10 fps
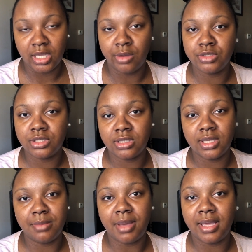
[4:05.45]
I want you to
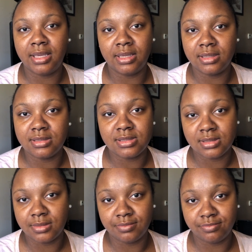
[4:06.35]
look at my ends
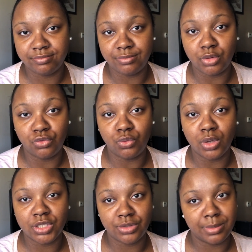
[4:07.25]

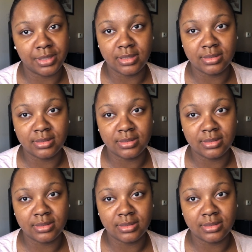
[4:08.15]
before trimming.